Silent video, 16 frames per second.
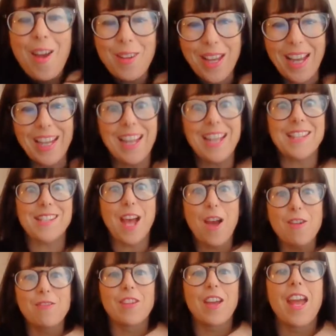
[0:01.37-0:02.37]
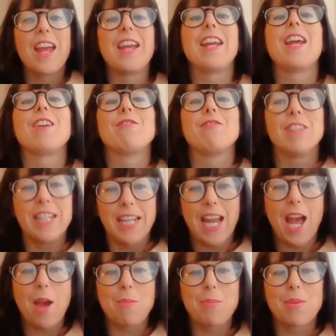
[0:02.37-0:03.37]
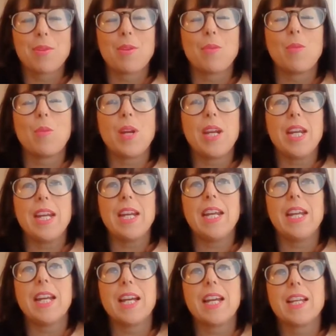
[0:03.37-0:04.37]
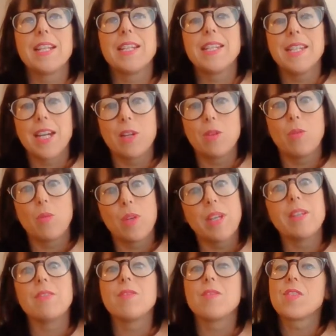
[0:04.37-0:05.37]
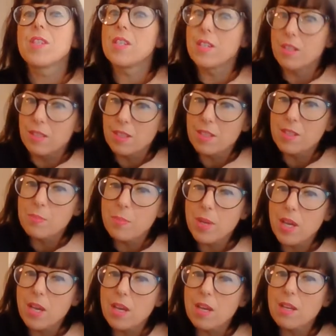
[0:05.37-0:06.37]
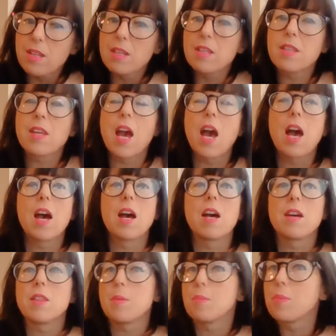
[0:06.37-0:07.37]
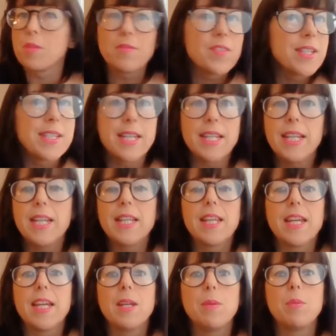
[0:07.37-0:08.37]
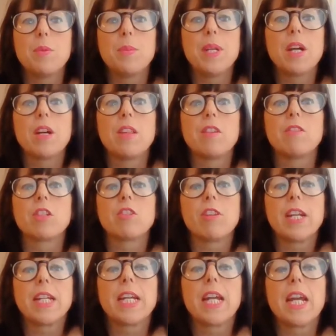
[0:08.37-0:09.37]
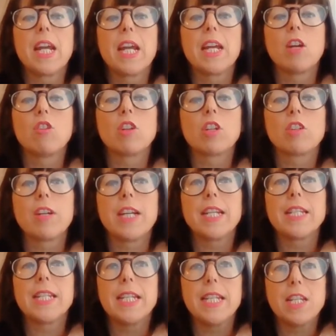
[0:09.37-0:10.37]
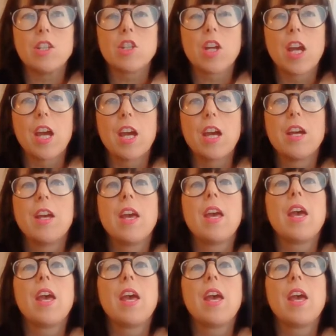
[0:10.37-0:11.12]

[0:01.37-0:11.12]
Okay, let's have a recap. We dealt with Siddhartha's birth, the prophecy that he would be either a great king or a great teacher,